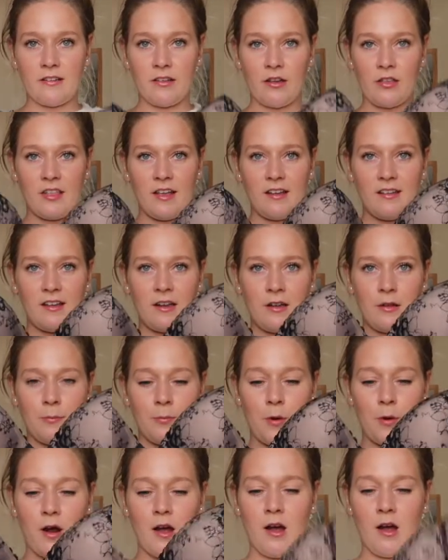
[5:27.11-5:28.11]
So this little
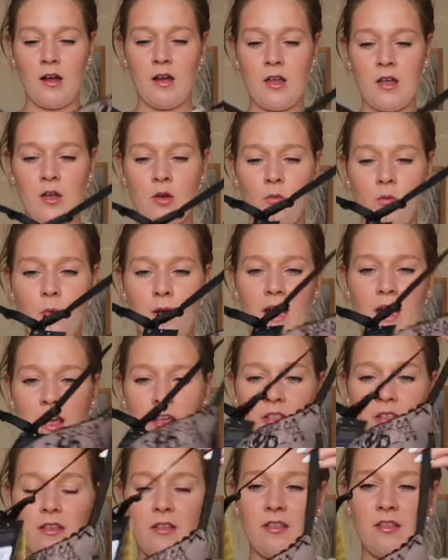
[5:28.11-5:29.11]
bra
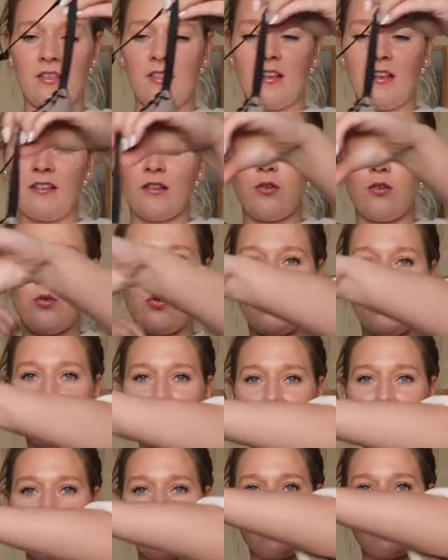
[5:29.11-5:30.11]
with this
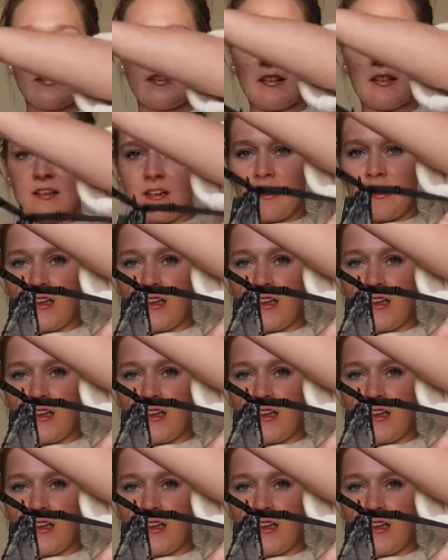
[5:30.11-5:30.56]
gorgeous